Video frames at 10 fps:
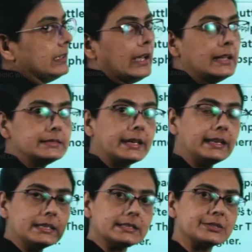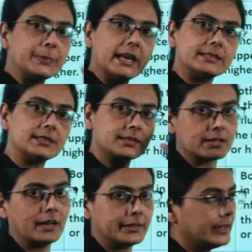And then space is
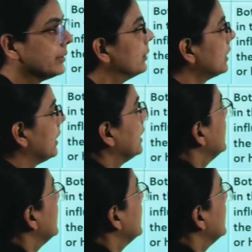started. Okay,